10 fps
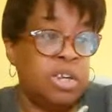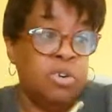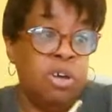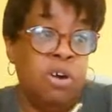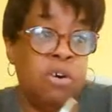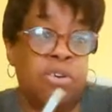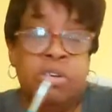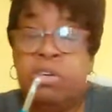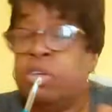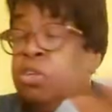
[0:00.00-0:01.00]
sell yarn,
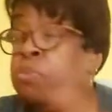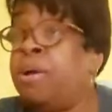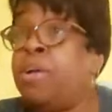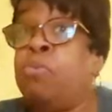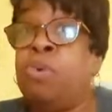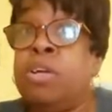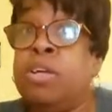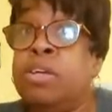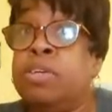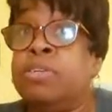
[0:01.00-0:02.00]
no matter what it
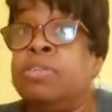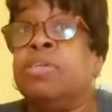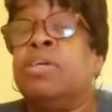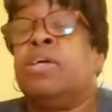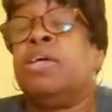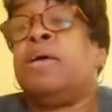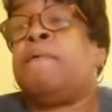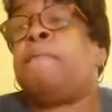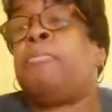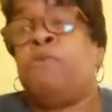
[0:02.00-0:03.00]
is,
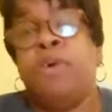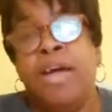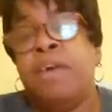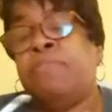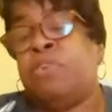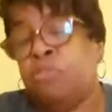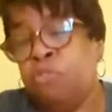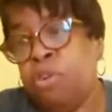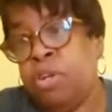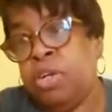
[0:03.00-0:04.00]
will have
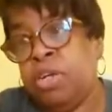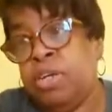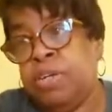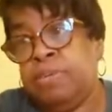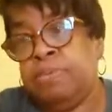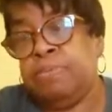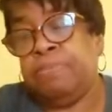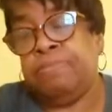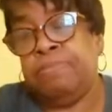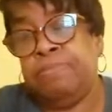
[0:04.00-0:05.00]
acrylic.
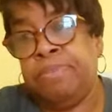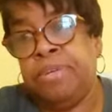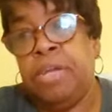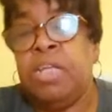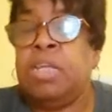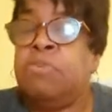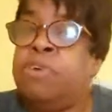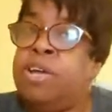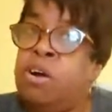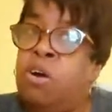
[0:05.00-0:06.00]
And
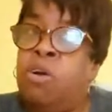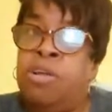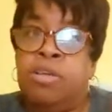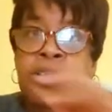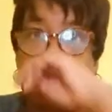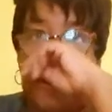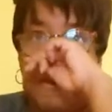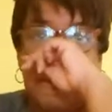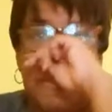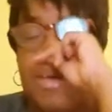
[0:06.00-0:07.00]
Red Heart,
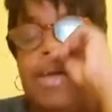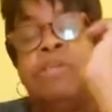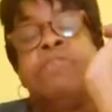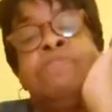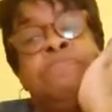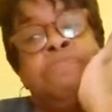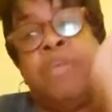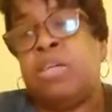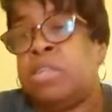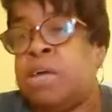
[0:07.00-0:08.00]

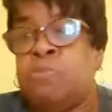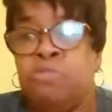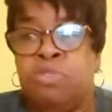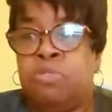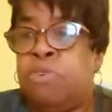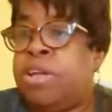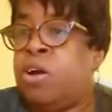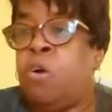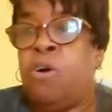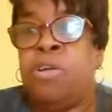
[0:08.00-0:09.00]
examples is Red
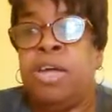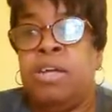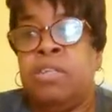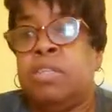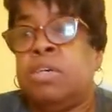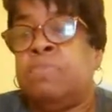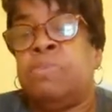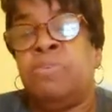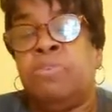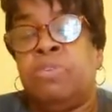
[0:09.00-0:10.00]
Heart has the